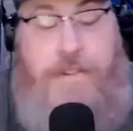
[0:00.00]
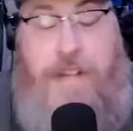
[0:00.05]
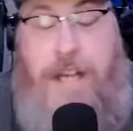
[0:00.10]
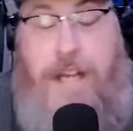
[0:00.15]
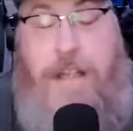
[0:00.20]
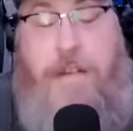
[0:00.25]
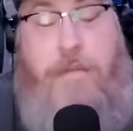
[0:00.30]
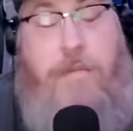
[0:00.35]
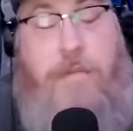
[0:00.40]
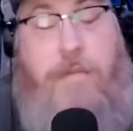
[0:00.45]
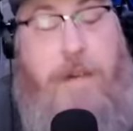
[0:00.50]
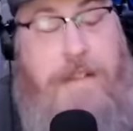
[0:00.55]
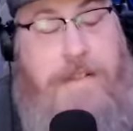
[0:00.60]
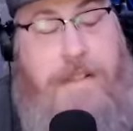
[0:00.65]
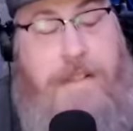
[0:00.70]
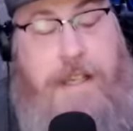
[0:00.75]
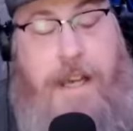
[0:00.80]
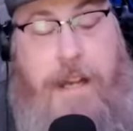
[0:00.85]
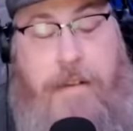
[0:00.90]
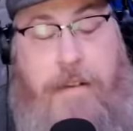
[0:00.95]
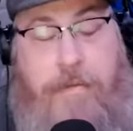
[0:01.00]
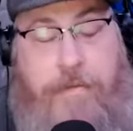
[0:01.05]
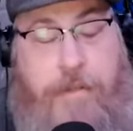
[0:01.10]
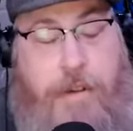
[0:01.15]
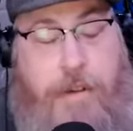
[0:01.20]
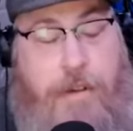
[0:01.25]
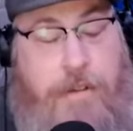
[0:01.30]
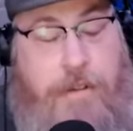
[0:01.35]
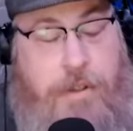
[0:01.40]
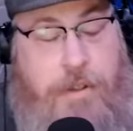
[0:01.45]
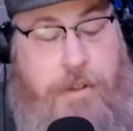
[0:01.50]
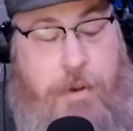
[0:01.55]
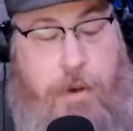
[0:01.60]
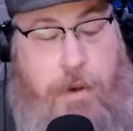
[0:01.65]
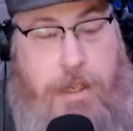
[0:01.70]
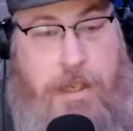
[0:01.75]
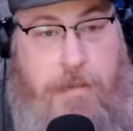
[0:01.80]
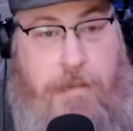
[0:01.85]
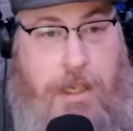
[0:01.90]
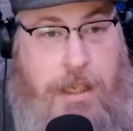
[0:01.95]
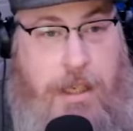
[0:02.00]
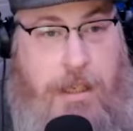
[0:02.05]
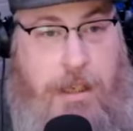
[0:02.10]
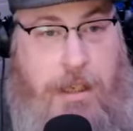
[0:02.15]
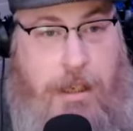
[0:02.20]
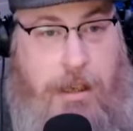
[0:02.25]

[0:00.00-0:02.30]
thank you once again for joining me.